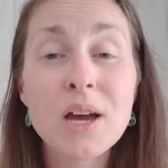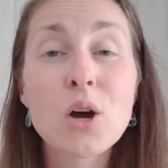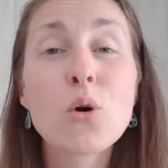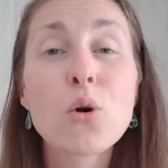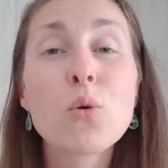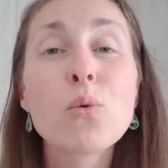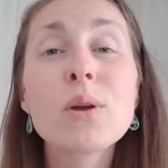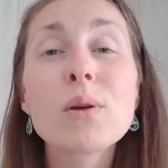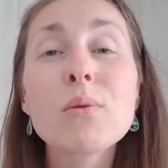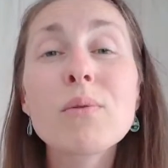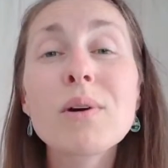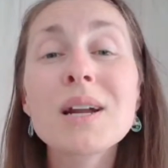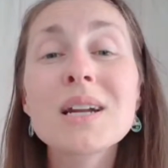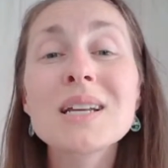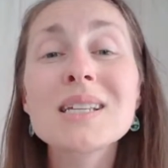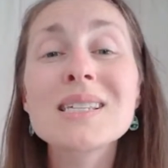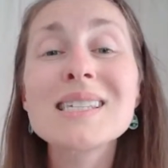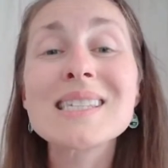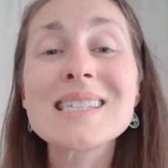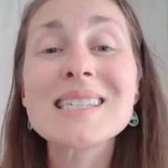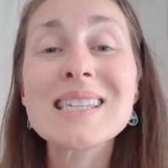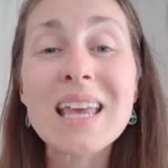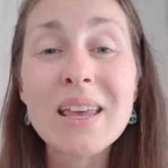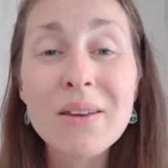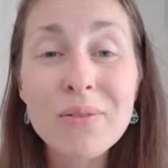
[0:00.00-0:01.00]
We want to
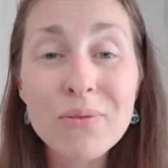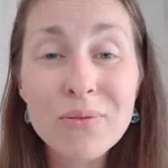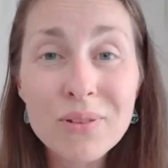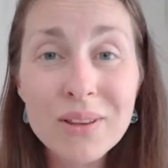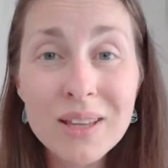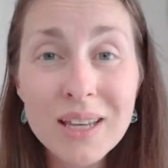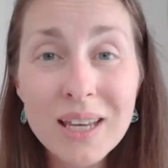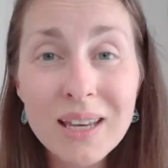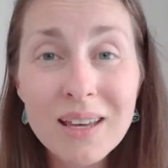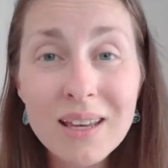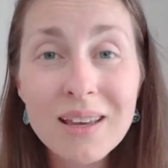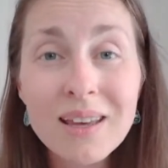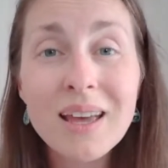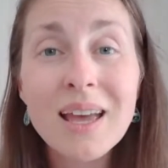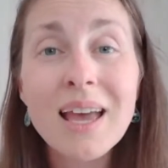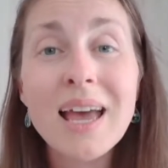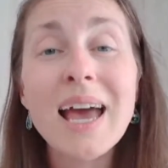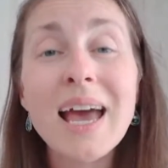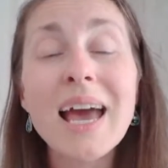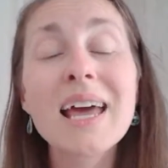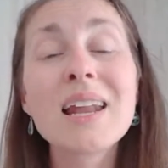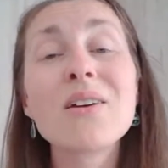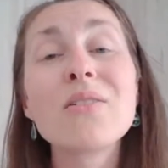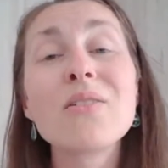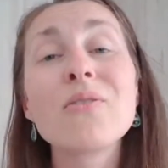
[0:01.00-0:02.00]
safely
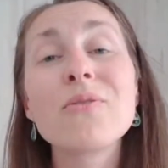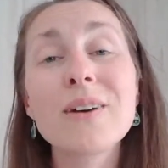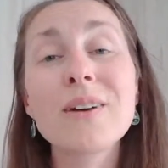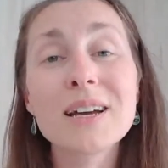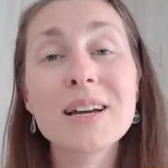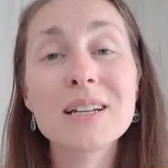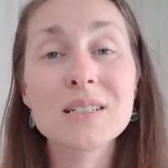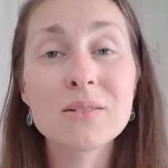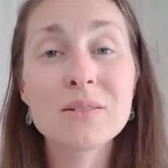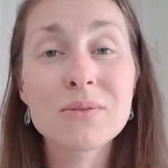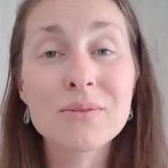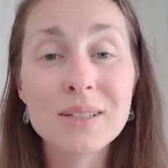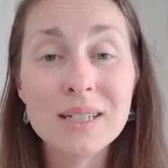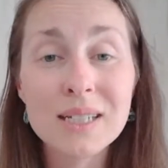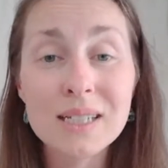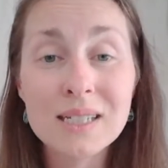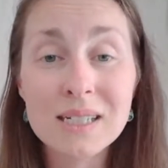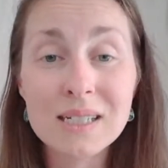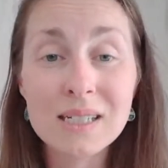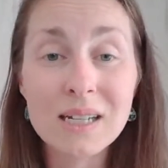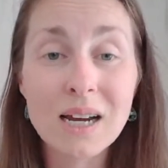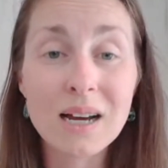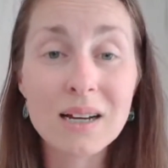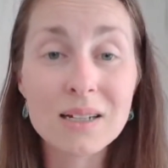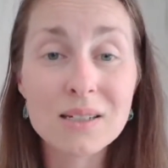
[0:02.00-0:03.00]
and effectively
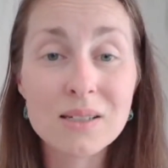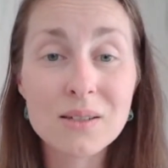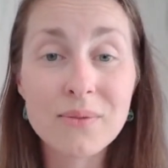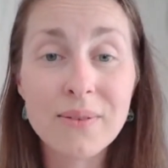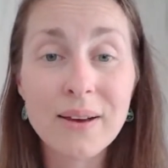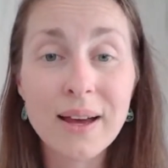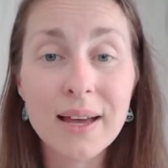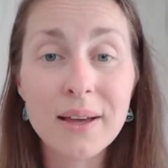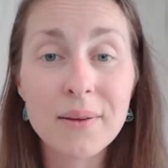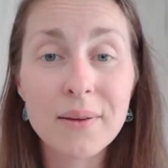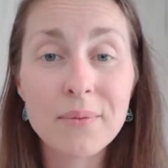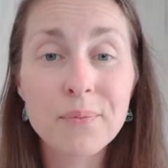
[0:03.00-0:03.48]
detoxify.